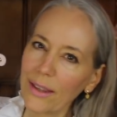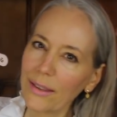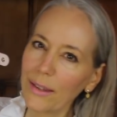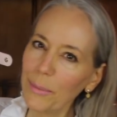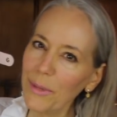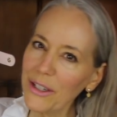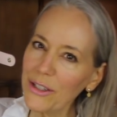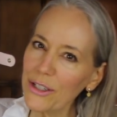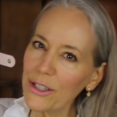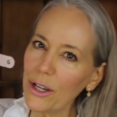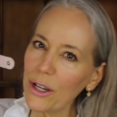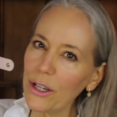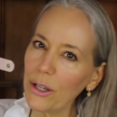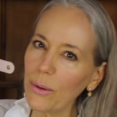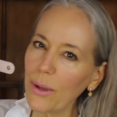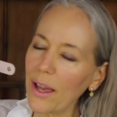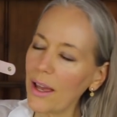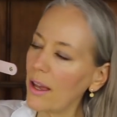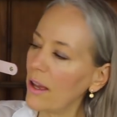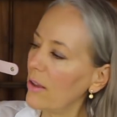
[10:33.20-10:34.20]
Let me show
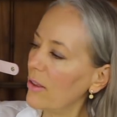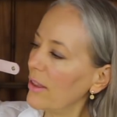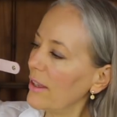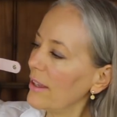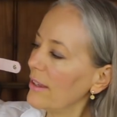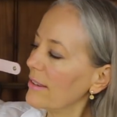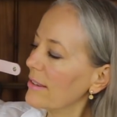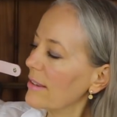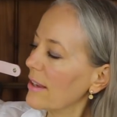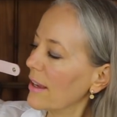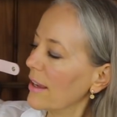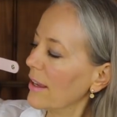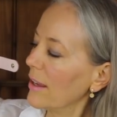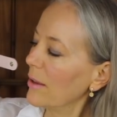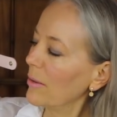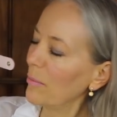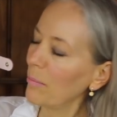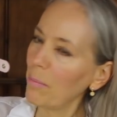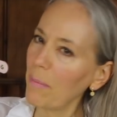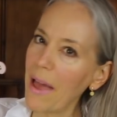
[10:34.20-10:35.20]
you how these
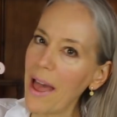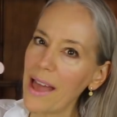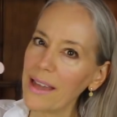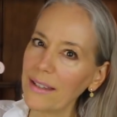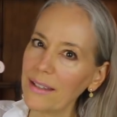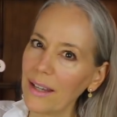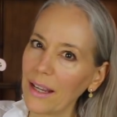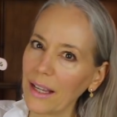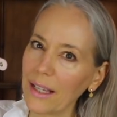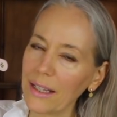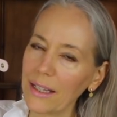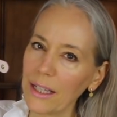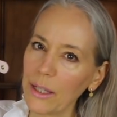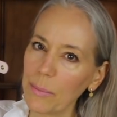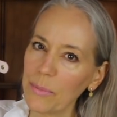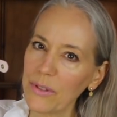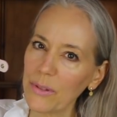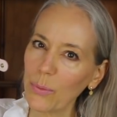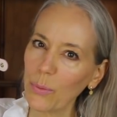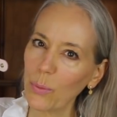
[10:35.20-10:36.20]
magnet
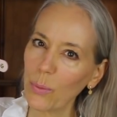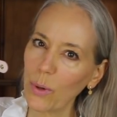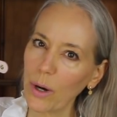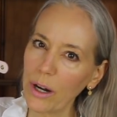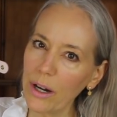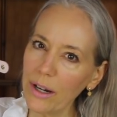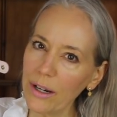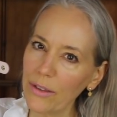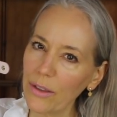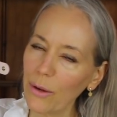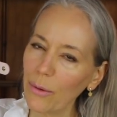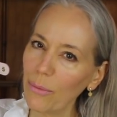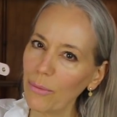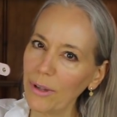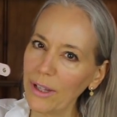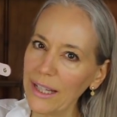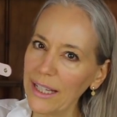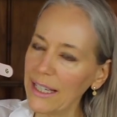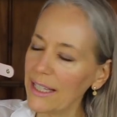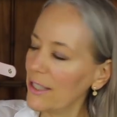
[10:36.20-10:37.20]
clips work. They're
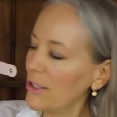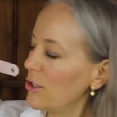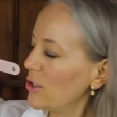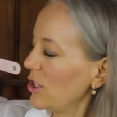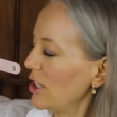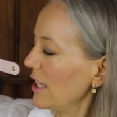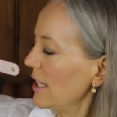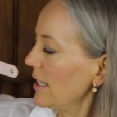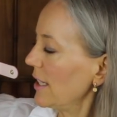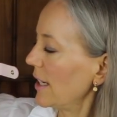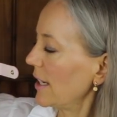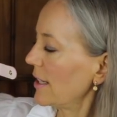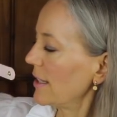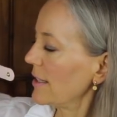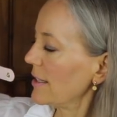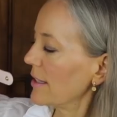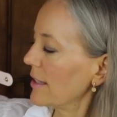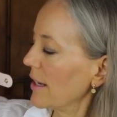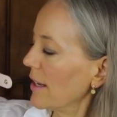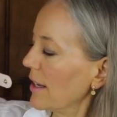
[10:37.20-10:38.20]
really
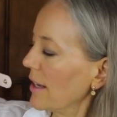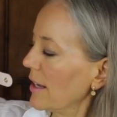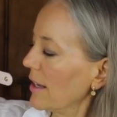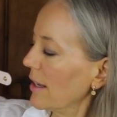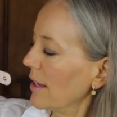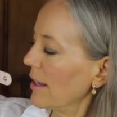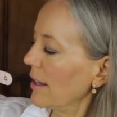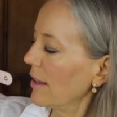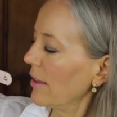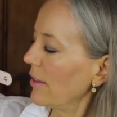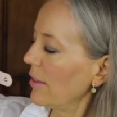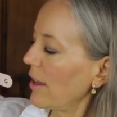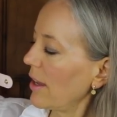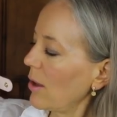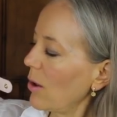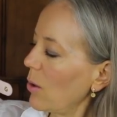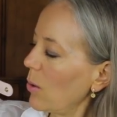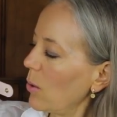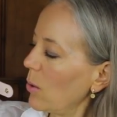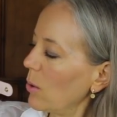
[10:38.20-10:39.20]
ingenious. They
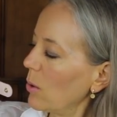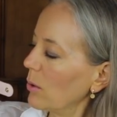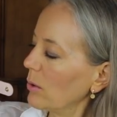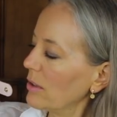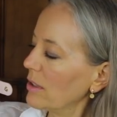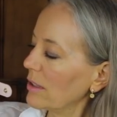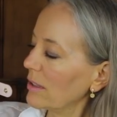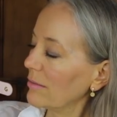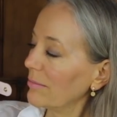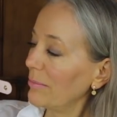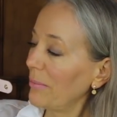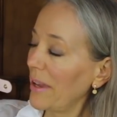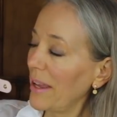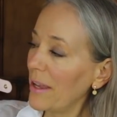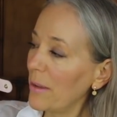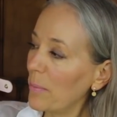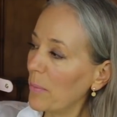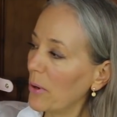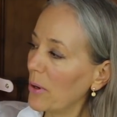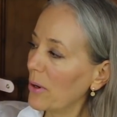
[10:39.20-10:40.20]
hold
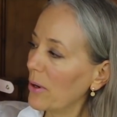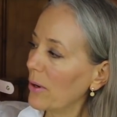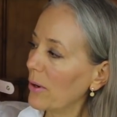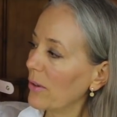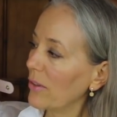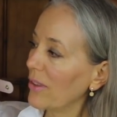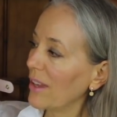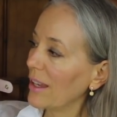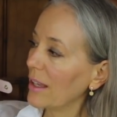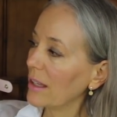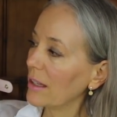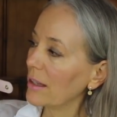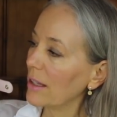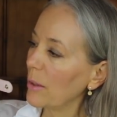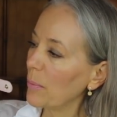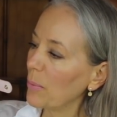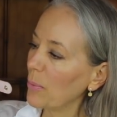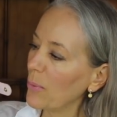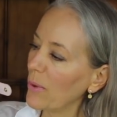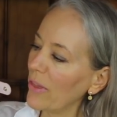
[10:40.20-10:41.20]
paper, they
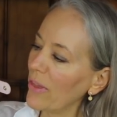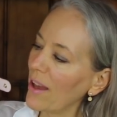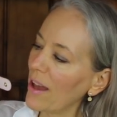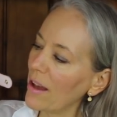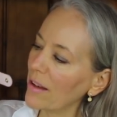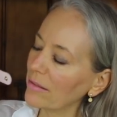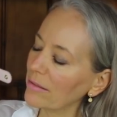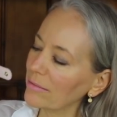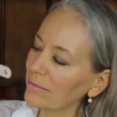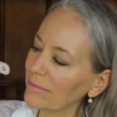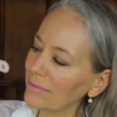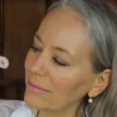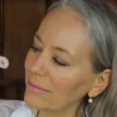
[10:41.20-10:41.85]
clip without